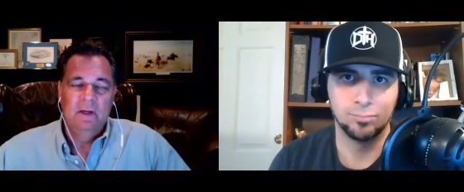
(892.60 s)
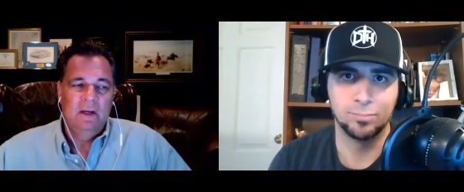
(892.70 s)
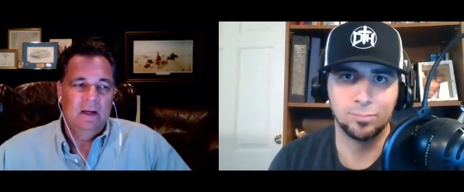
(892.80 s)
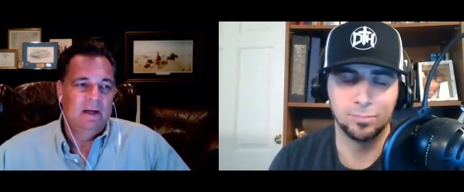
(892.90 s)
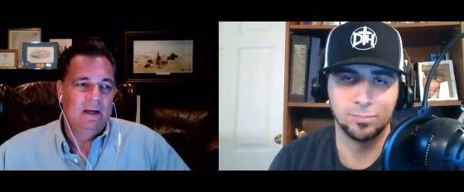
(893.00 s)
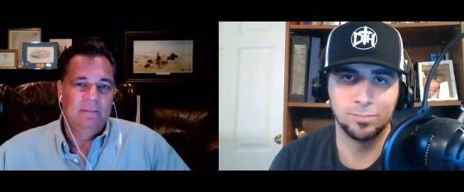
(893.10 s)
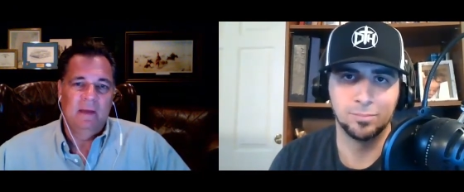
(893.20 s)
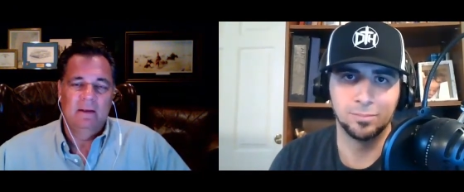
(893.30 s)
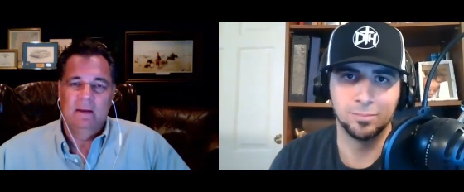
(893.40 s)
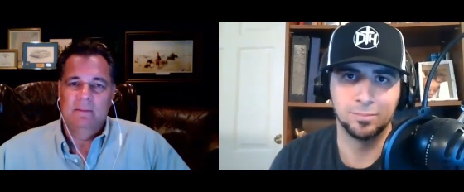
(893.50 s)
Speaker 1: Uh, I'm, not,
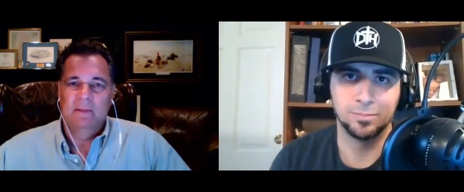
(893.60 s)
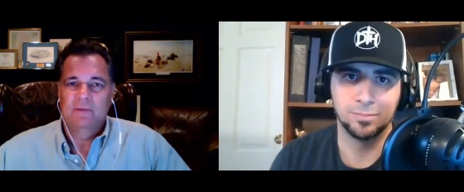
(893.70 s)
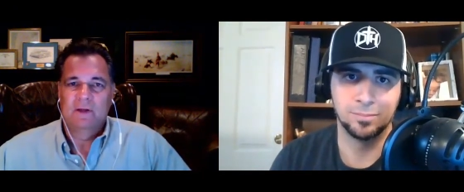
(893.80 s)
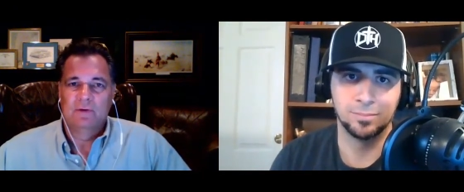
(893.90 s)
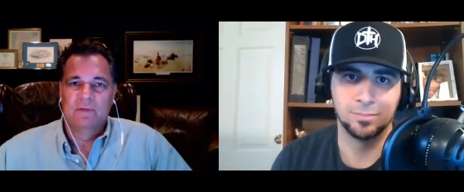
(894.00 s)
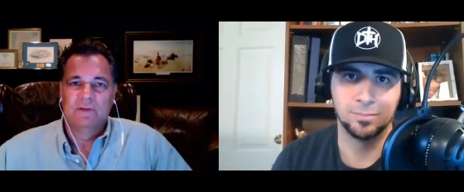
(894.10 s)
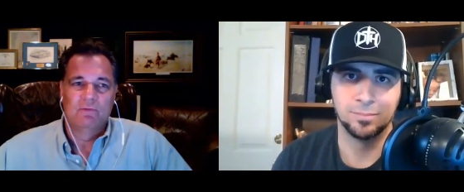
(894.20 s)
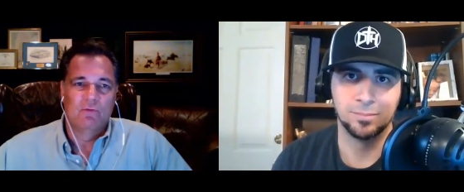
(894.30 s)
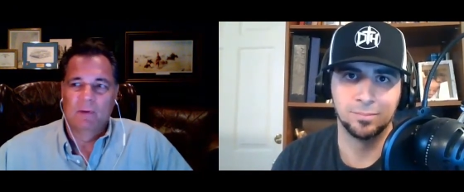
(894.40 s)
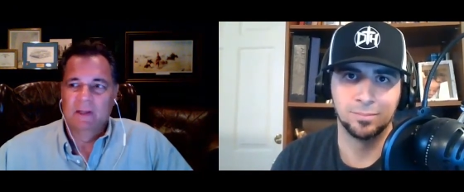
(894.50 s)
I'm, not, trying to turn this
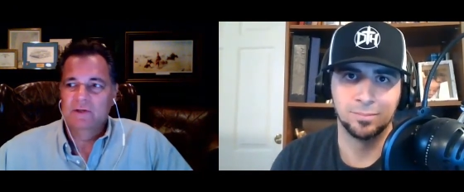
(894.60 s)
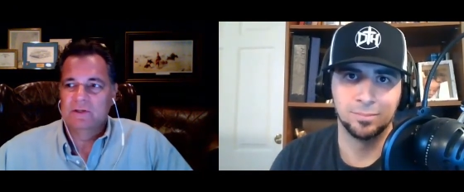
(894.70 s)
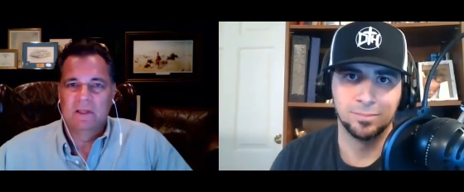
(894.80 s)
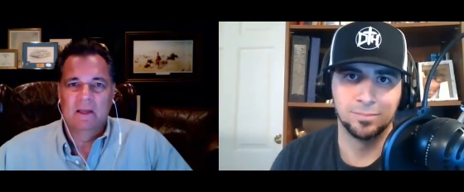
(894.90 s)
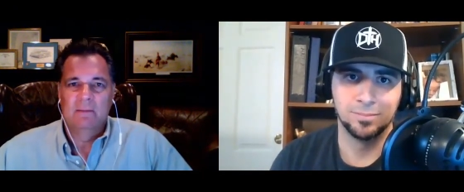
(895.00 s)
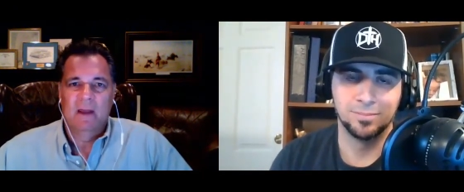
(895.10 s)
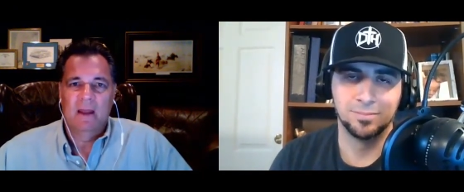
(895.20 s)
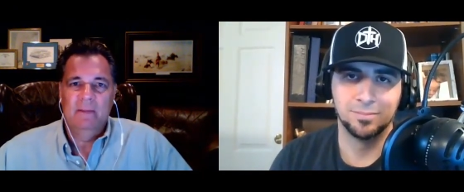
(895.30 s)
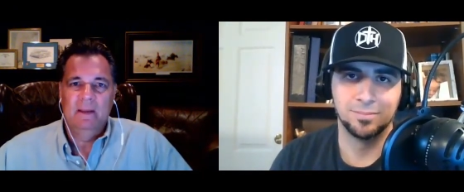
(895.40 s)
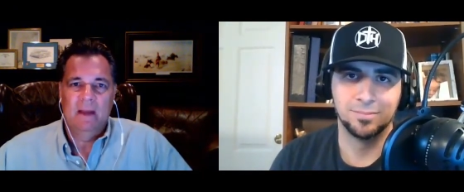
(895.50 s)
into a religious thing, but I
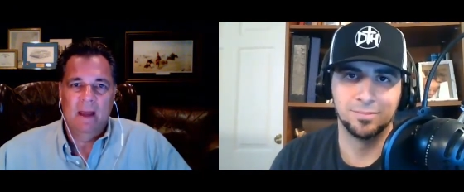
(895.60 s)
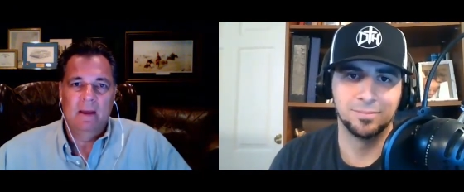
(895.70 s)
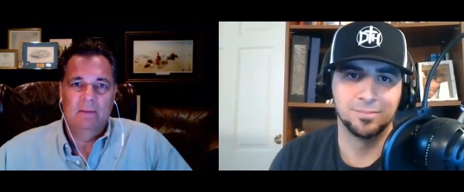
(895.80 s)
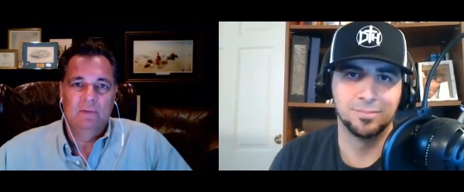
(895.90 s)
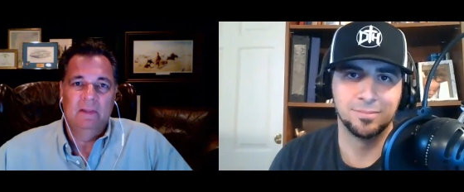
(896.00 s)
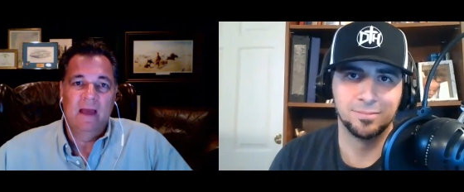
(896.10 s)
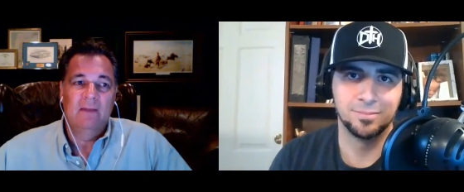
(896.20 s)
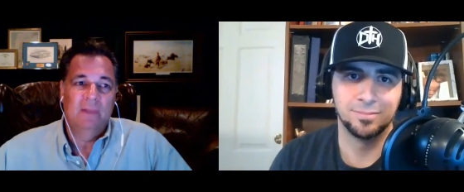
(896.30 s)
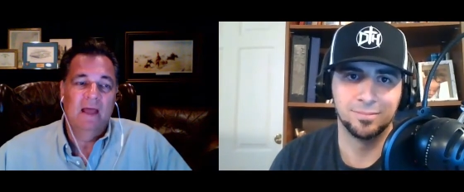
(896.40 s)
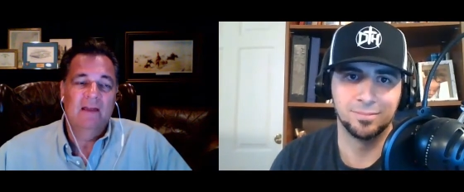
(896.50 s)
mean, I, a lot of
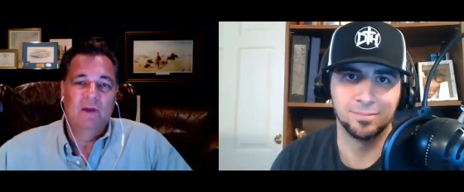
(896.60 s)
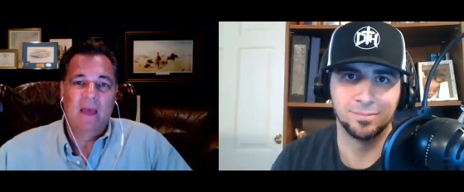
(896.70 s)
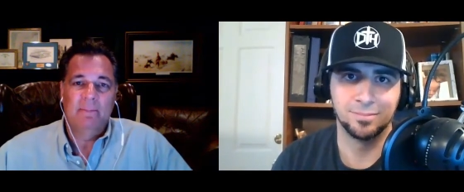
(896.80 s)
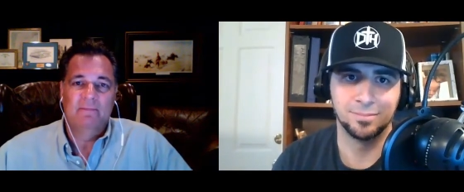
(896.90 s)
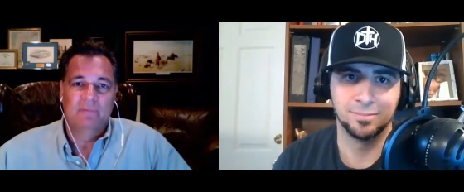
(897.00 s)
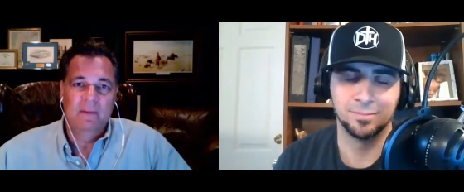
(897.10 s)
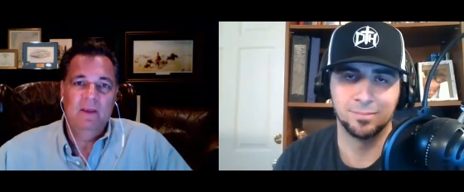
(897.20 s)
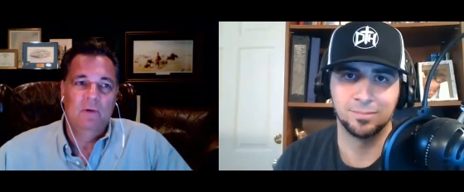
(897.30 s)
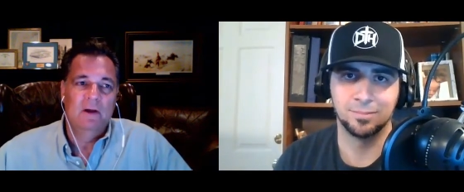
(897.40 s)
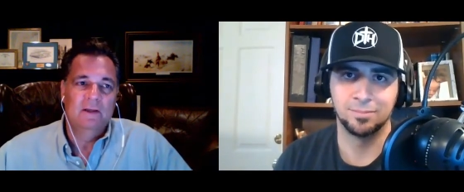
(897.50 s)
a lot of what happened for me
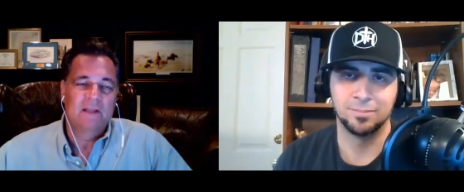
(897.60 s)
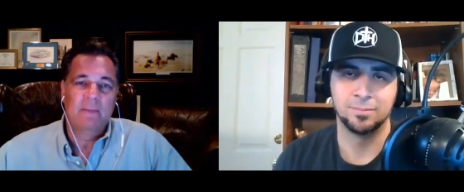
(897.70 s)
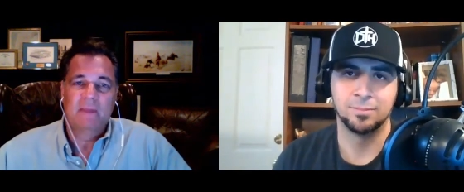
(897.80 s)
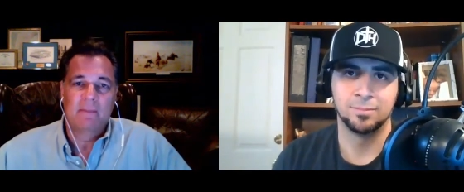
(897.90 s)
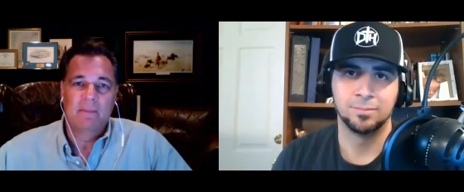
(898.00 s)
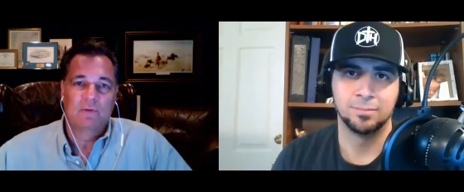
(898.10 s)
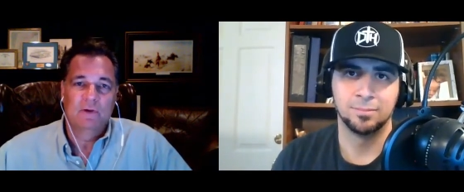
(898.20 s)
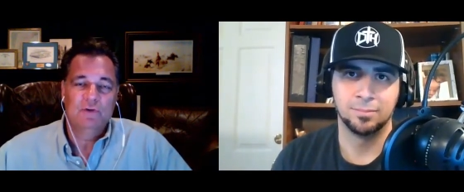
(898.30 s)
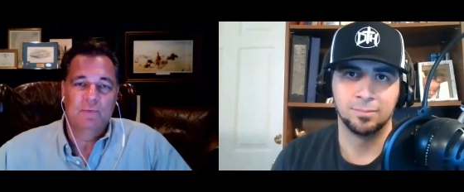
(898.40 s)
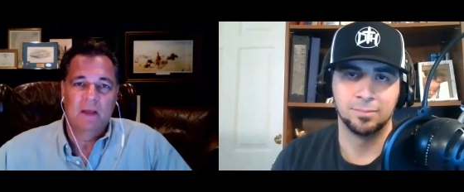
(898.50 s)
was that I became a
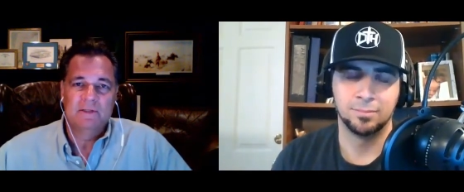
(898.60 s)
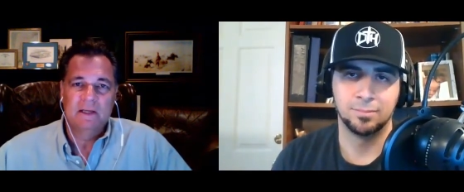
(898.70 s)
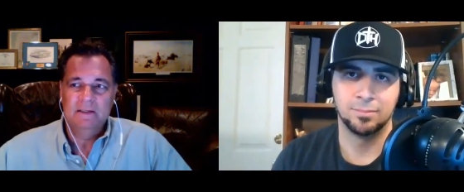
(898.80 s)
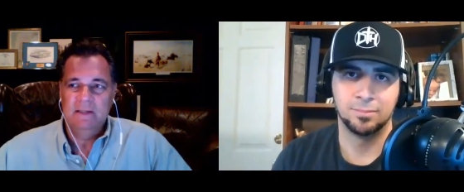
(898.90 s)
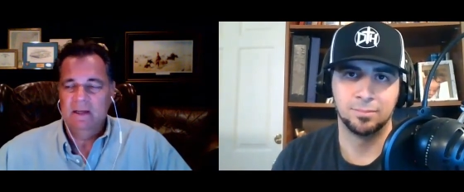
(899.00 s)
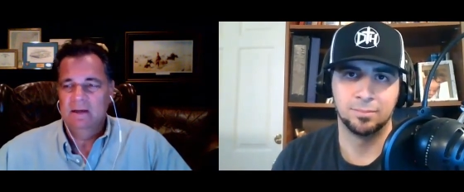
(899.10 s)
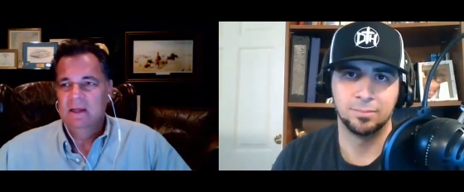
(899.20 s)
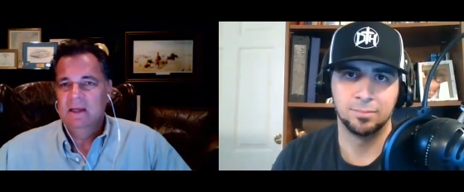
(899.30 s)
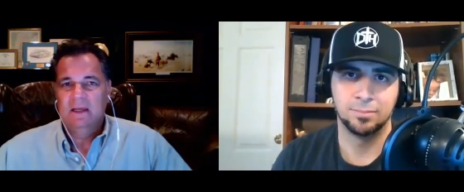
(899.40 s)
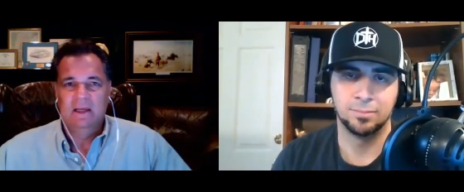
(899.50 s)
Christian when I was 18,
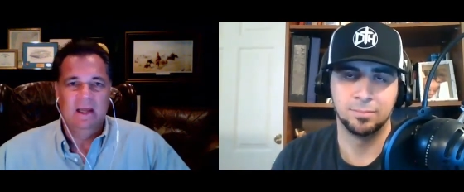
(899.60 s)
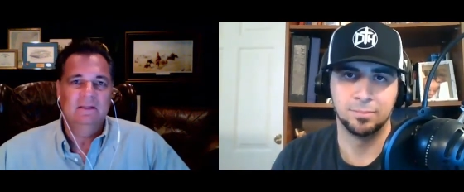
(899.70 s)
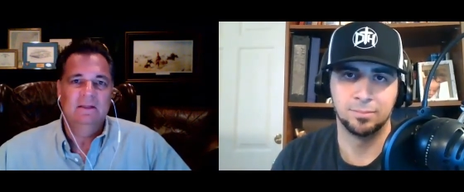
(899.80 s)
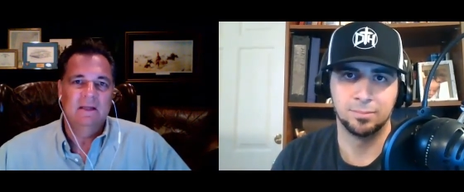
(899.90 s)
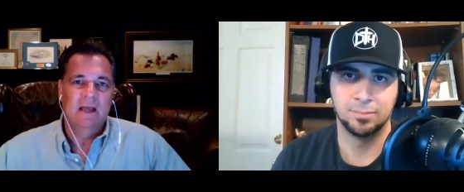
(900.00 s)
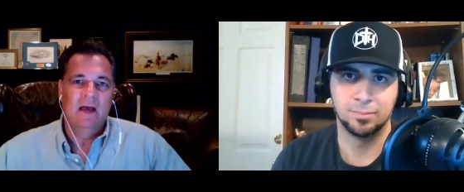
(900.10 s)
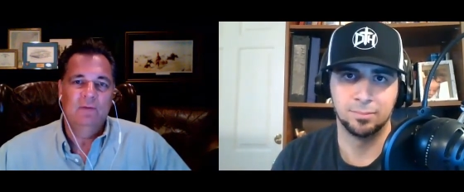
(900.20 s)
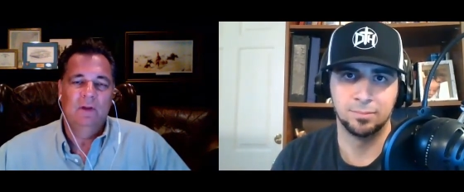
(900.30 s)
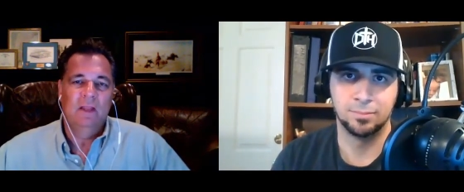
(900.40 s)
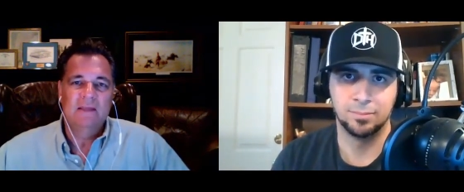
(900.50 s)
connected to God,
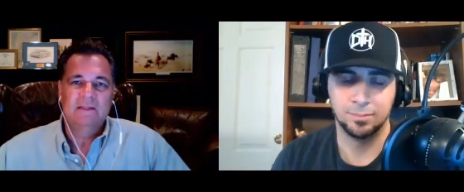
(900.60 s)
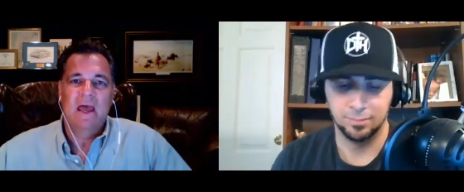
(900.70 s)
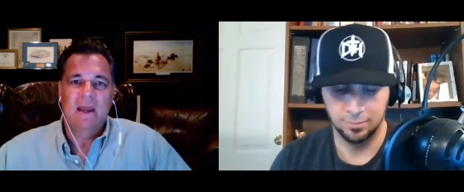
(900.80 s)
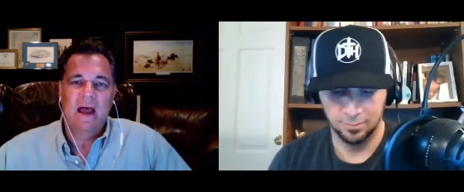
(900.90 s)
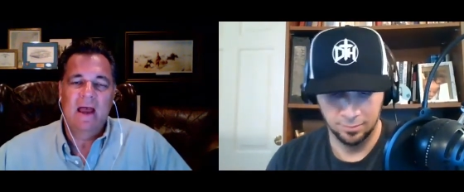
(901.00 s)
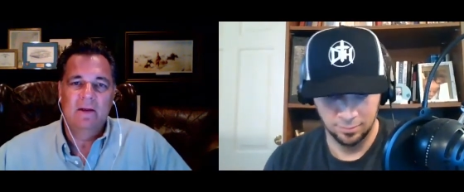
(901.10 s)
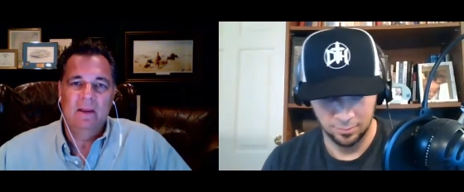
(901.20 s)
realized He had a higher he,